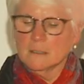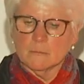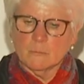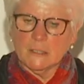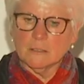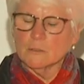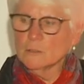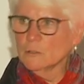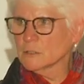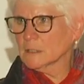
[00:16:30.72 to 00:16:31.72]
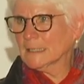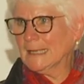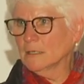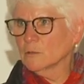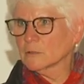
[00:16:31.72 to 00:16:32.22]
but you use,
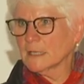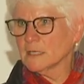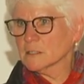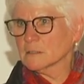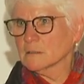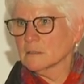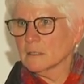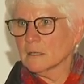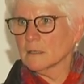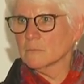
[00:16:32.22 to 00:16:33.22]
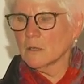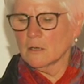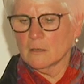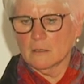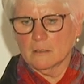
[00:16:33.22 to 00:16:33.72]
again, your days
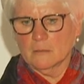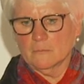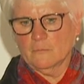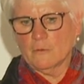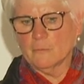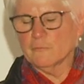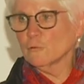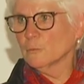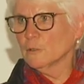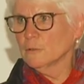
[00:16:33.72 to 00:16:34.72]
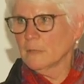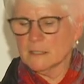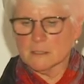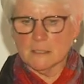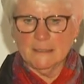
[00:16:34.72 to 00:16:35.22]
from full bloom
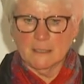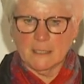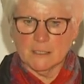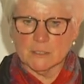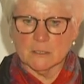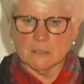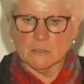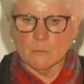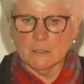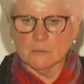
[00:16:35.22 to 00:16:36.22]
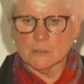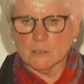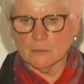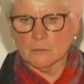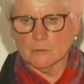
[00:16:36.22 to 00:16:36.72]
as an indication as to when to
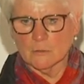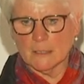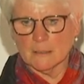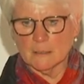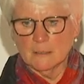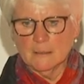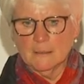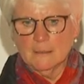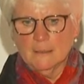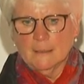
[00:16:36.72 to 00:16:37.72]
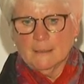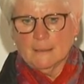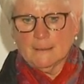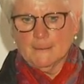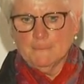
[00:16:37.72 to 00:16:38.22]
start to do
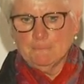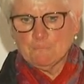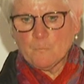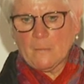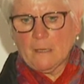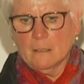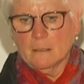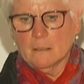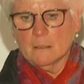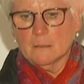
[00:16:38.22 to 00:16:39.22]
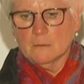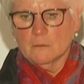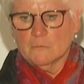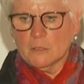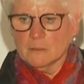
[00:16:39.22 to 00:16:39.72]
that.
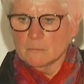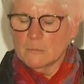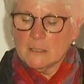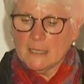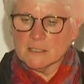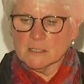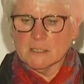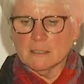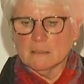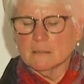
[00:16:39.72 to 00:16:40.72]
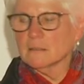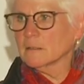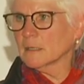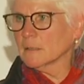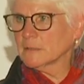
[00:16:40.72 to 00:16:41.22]
You've got to, as I said,
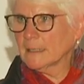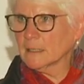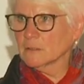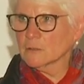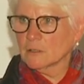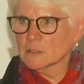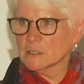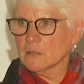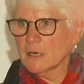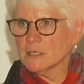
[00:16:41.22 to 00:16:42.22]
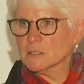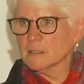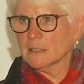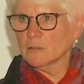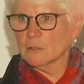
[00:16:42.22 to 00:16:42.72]
take into consideration
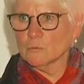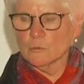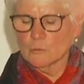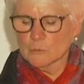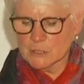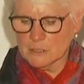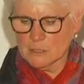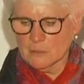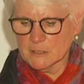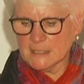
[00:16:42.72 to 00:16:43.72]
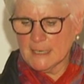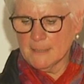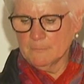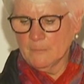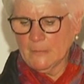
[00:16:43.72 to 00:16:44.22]
that not all orchards are the
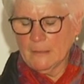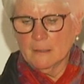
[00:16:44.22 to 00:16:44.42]
same.